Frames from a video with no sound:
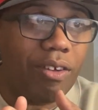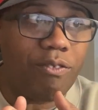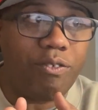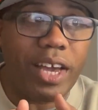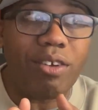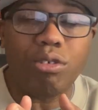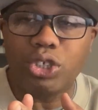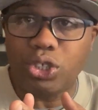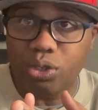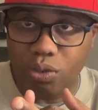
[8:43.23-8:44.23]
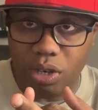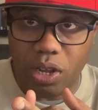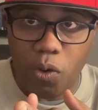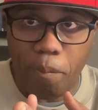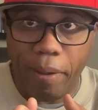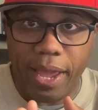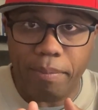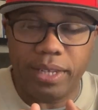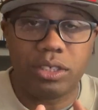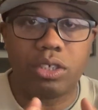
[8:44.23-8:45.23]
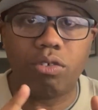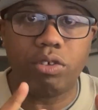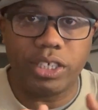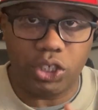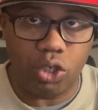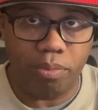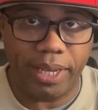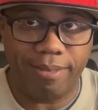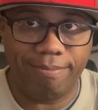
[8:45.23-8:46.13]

federal student loan payments resuming.